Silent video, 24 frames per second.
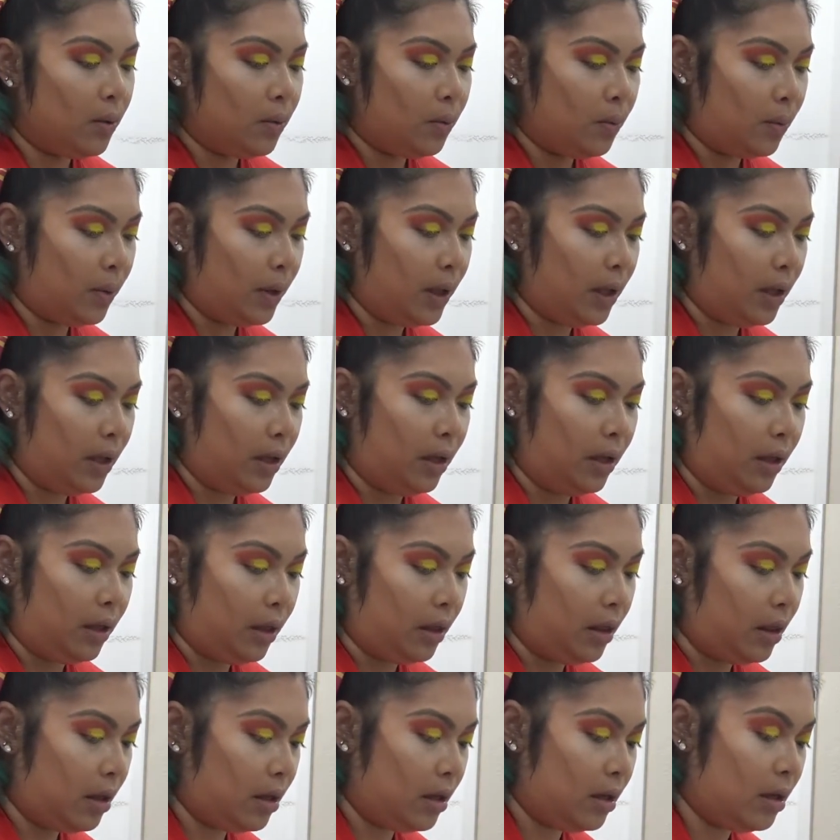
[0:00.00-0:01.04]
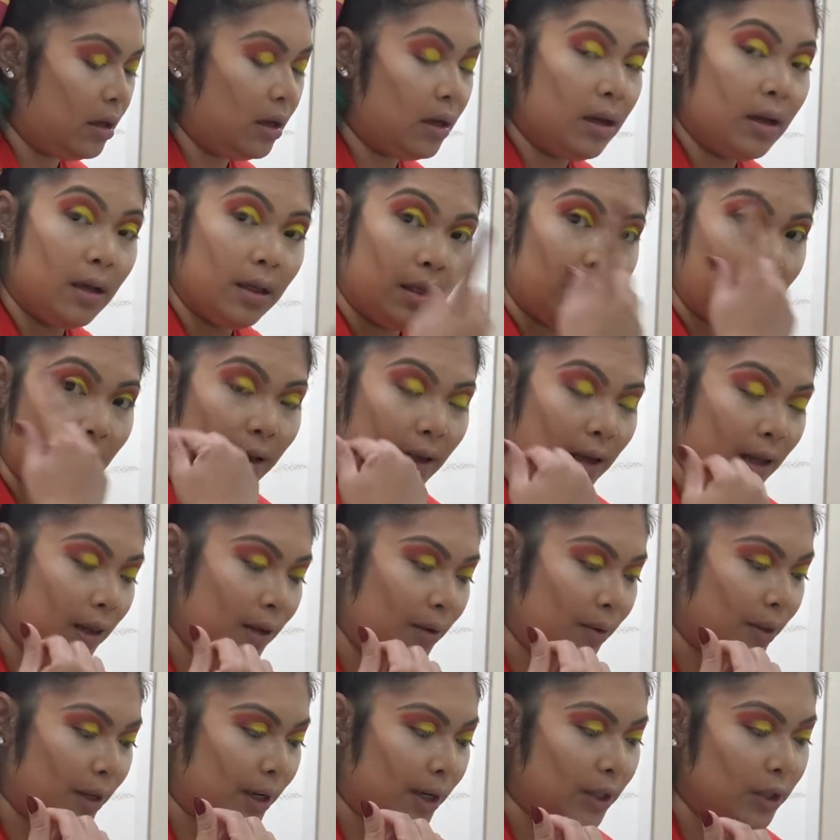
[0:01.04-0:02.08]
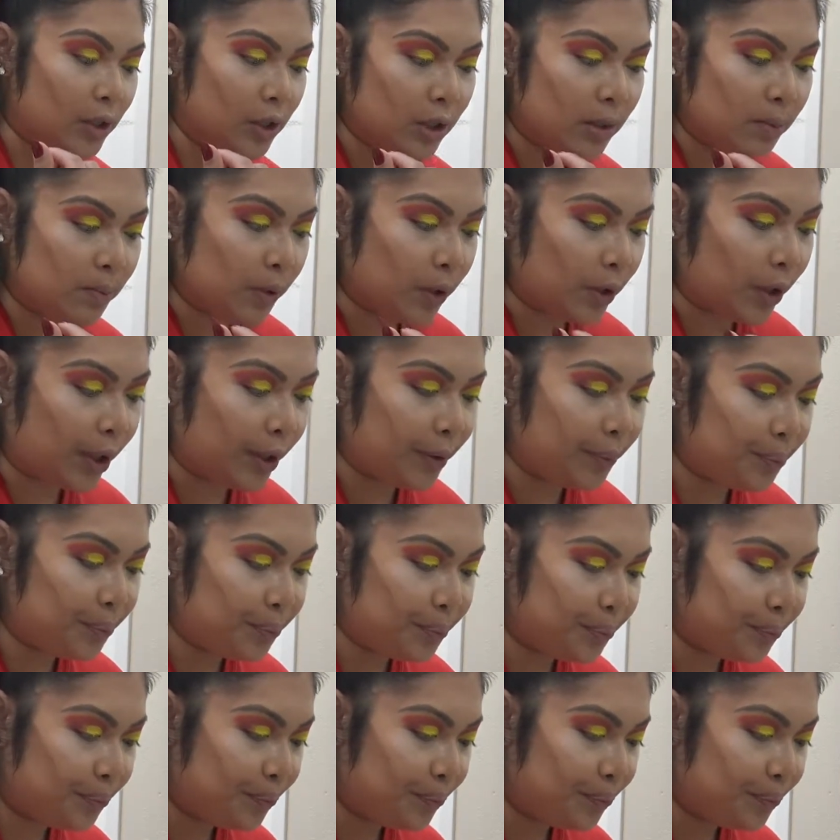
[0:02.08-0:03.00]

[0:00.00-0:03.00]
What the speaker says: with the yellow that I just put on.